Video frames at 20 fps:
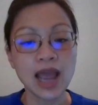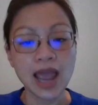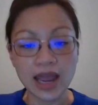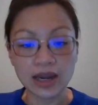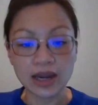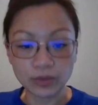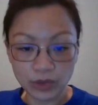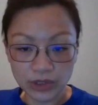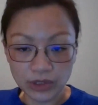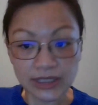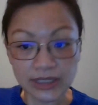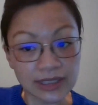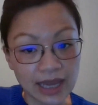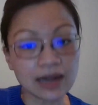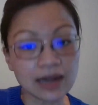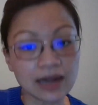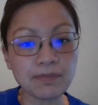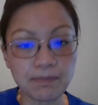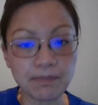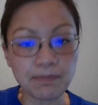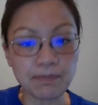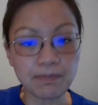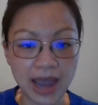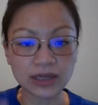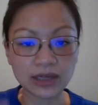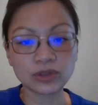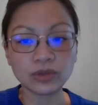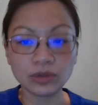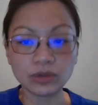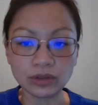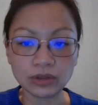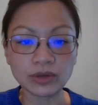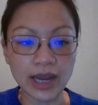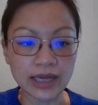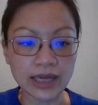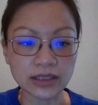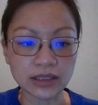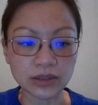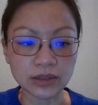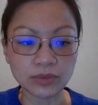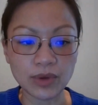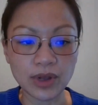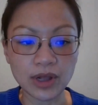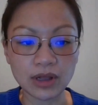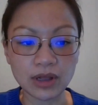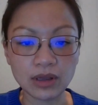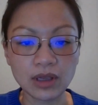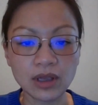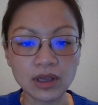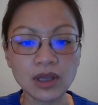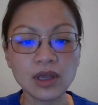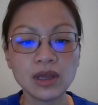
and was sent back to you guys as well.